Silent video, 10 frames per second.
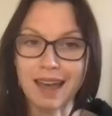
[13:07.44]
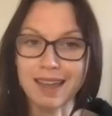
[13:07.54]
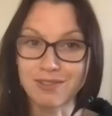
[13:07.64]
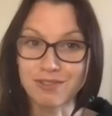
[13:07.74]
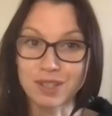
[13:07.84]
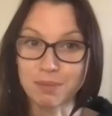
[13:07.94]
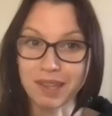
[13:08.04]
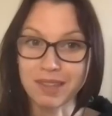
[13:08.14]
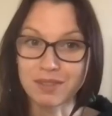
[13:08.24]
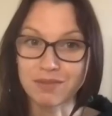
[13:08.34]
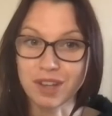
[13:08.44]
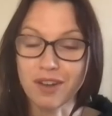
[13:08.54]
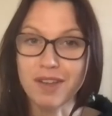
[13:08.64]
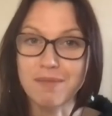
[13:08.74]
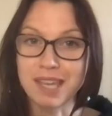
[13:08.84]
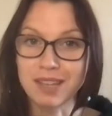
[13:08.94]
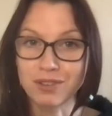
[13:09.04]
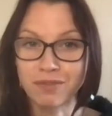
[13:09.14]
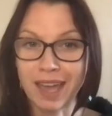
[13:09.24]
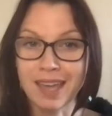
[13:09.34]
that introspective time
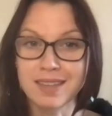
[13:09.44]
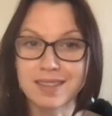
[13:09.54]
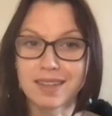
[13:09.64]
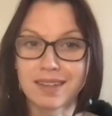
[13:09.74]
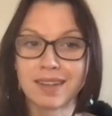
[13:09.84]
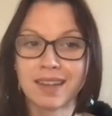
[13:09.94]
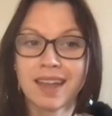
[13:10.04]
each phase and